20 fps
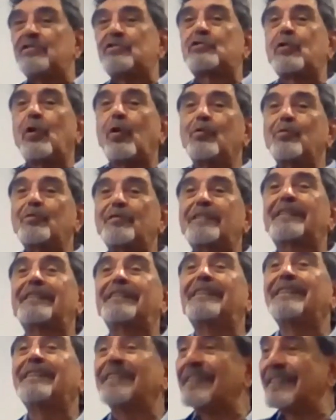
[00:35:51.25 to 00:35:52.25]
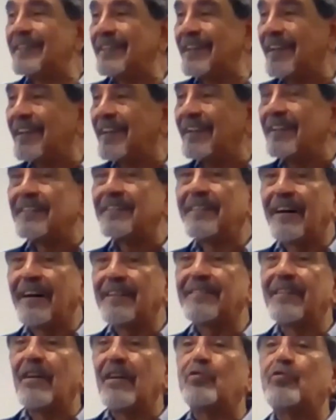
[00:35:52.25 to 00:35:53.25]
shows clearly that